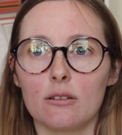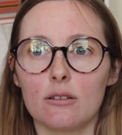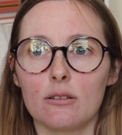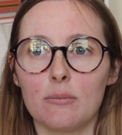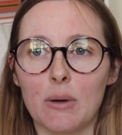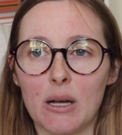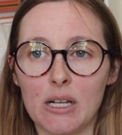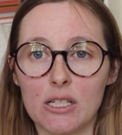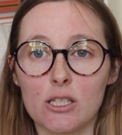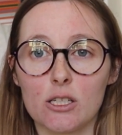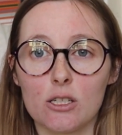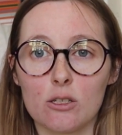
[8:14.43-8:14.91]

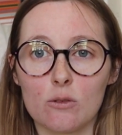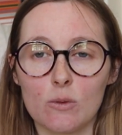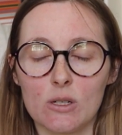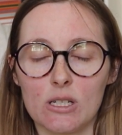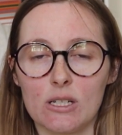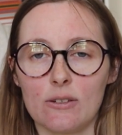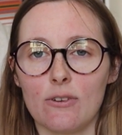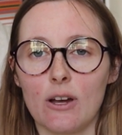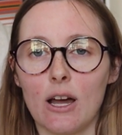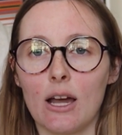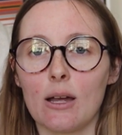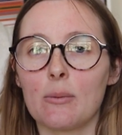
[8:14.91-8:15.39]
Monsters We
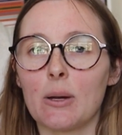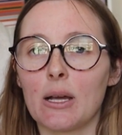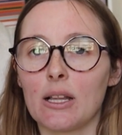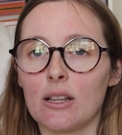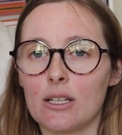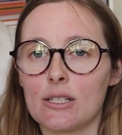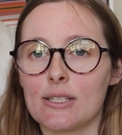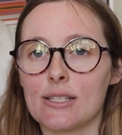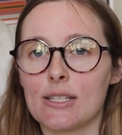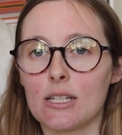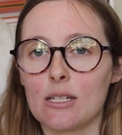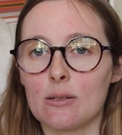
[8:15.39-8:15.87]
Defy by
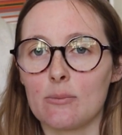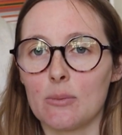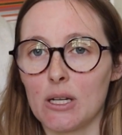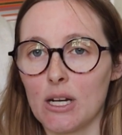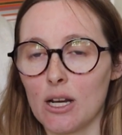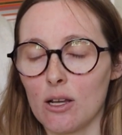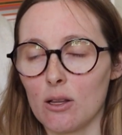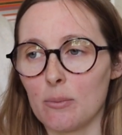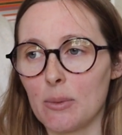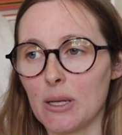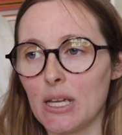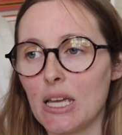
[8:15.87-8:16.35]
Leslie
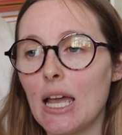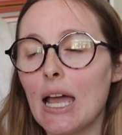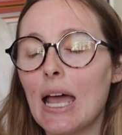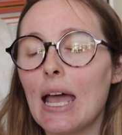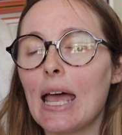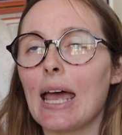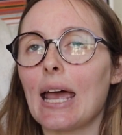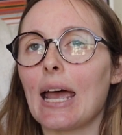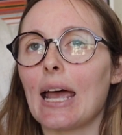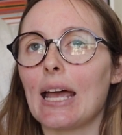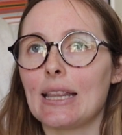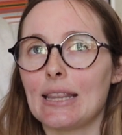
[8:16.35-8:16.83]
Penelope,
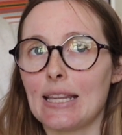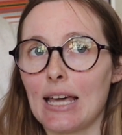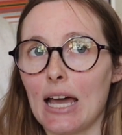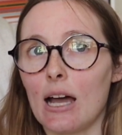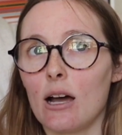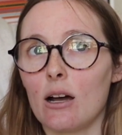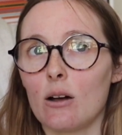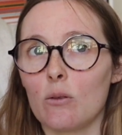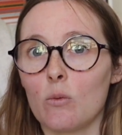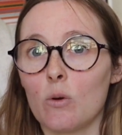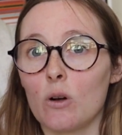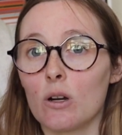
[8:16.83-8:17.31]
and
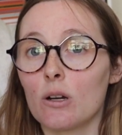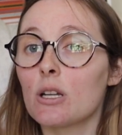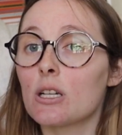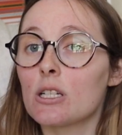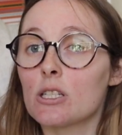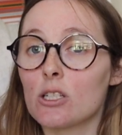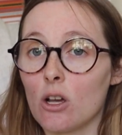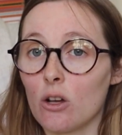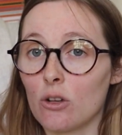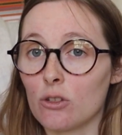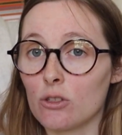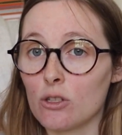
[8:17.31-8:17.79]
that one
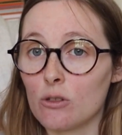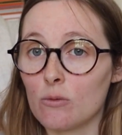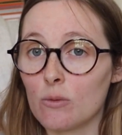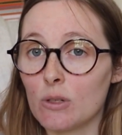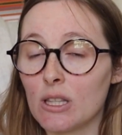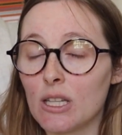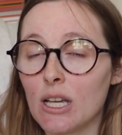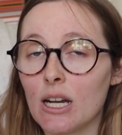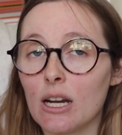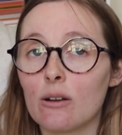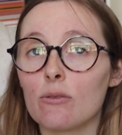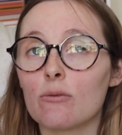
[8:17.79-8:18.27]
is also
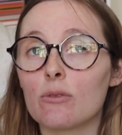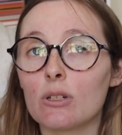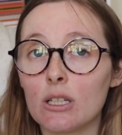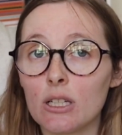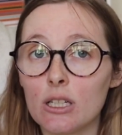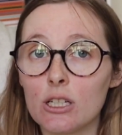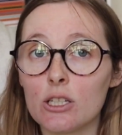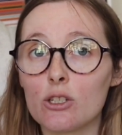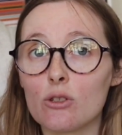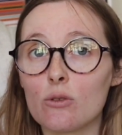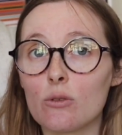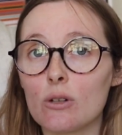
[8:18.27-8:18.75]
one that I
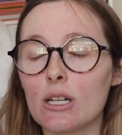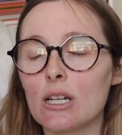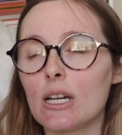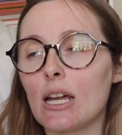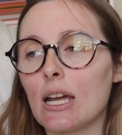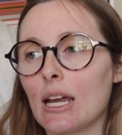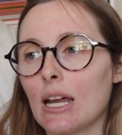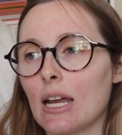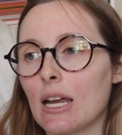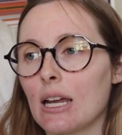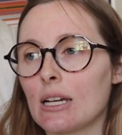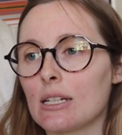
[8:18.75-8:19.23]
really enjoyed,
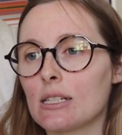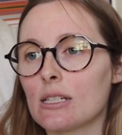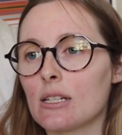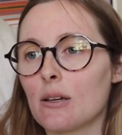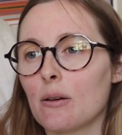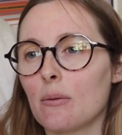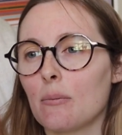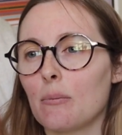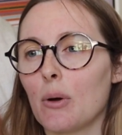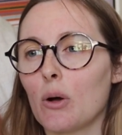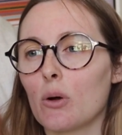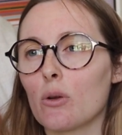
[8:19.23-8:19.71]
and
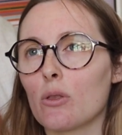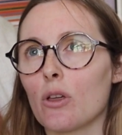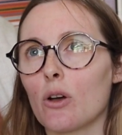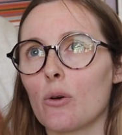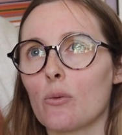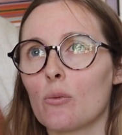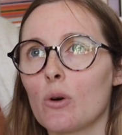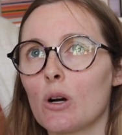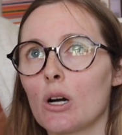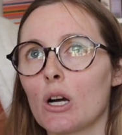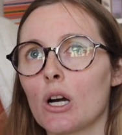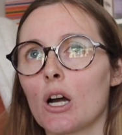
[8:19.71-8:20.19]
both
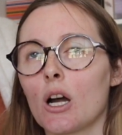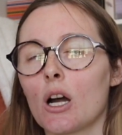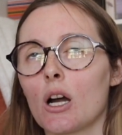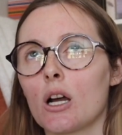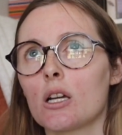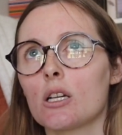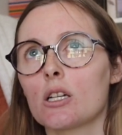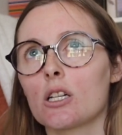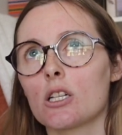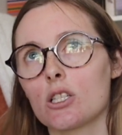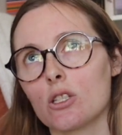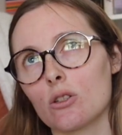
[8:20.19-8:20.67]
were
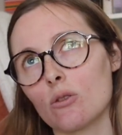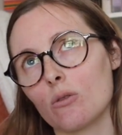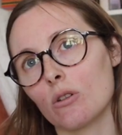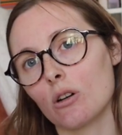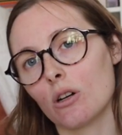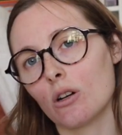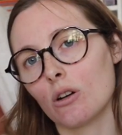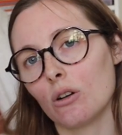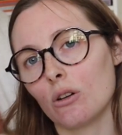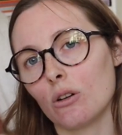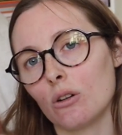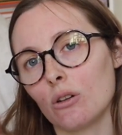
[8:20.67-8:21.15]

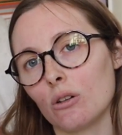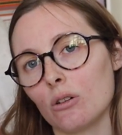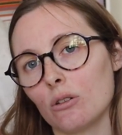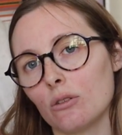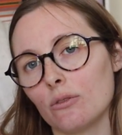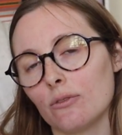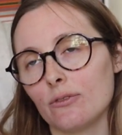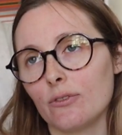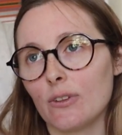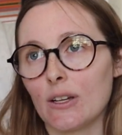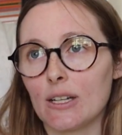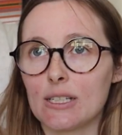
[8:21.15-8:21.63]

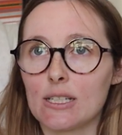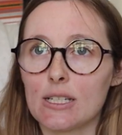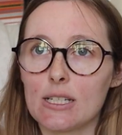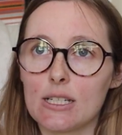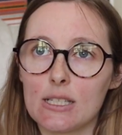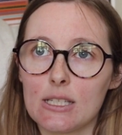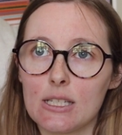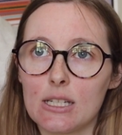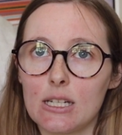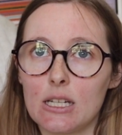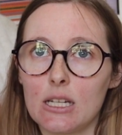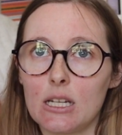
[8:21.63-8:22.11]
historical
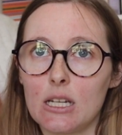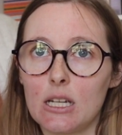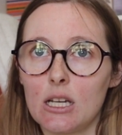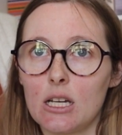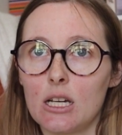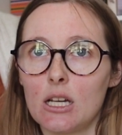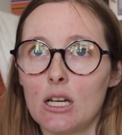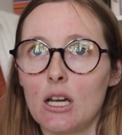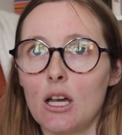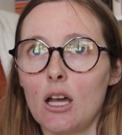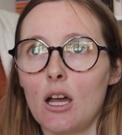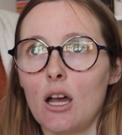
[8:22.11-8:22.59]

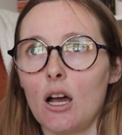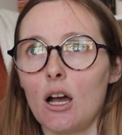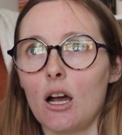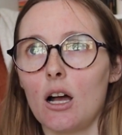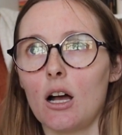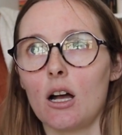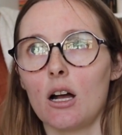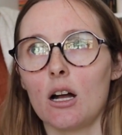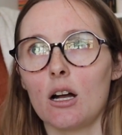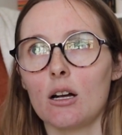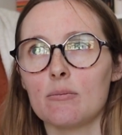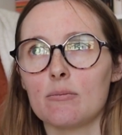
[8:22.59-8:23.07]
fantasy,
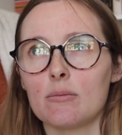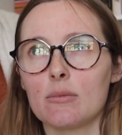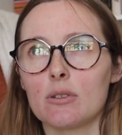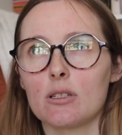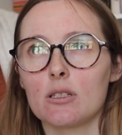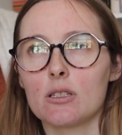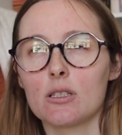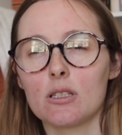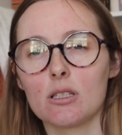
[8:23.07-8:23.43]
kind